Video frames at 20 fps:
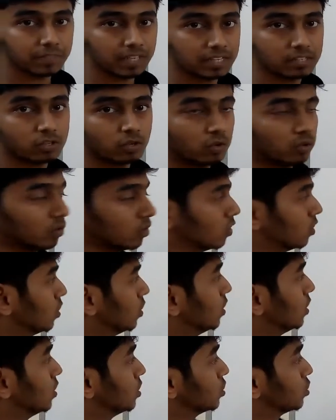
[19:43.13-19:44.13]
Yes or no?
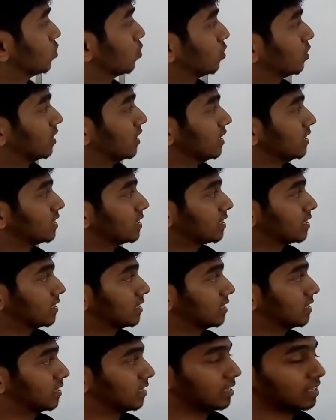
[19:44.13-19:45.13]
So
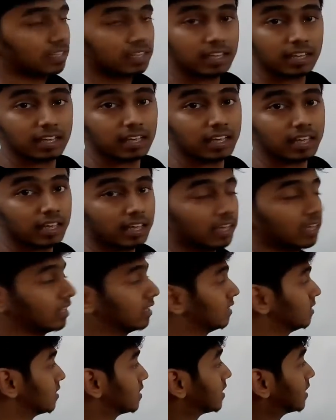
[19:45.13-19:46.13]
this
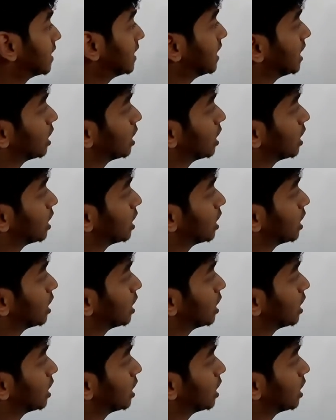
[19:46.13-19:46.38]
is